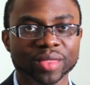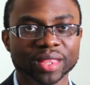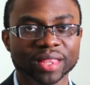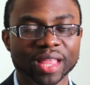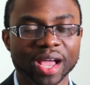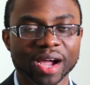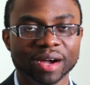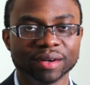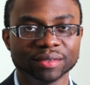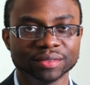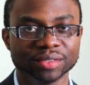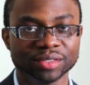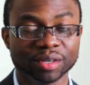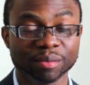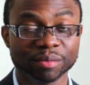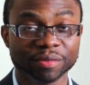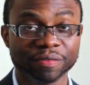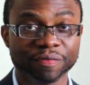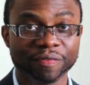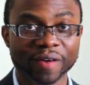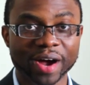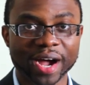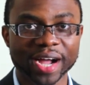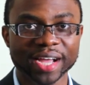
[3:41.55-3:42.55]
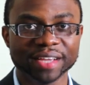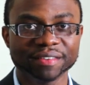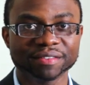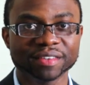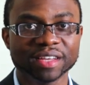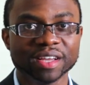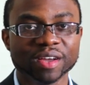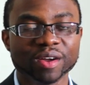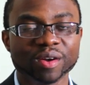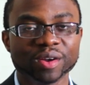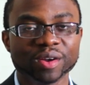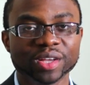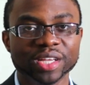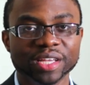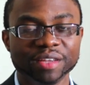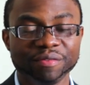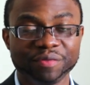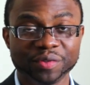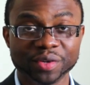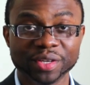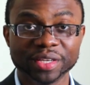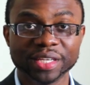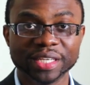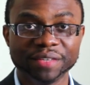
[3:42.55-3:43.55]
Now, number five,
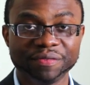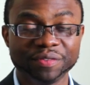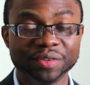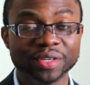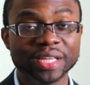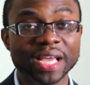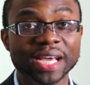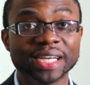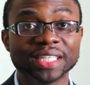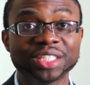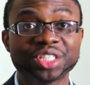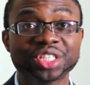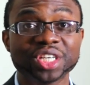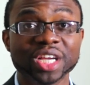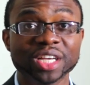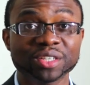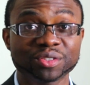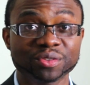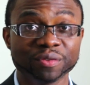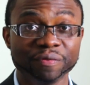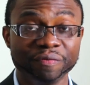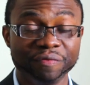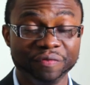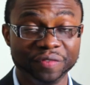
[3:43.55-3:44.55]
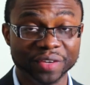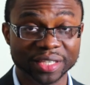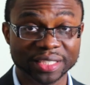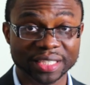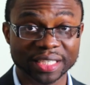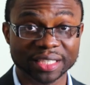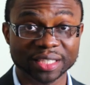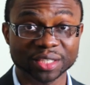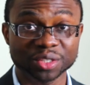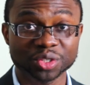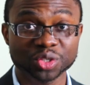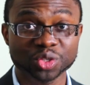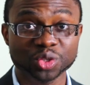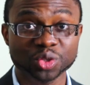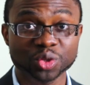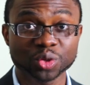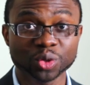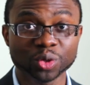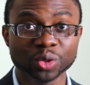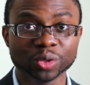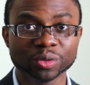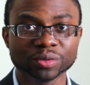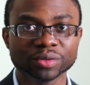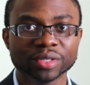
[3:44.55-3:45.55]
if you get a chance to visit the
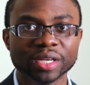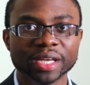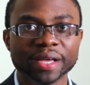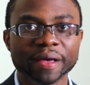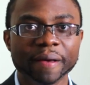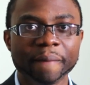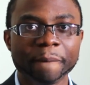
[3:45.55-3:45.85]
school,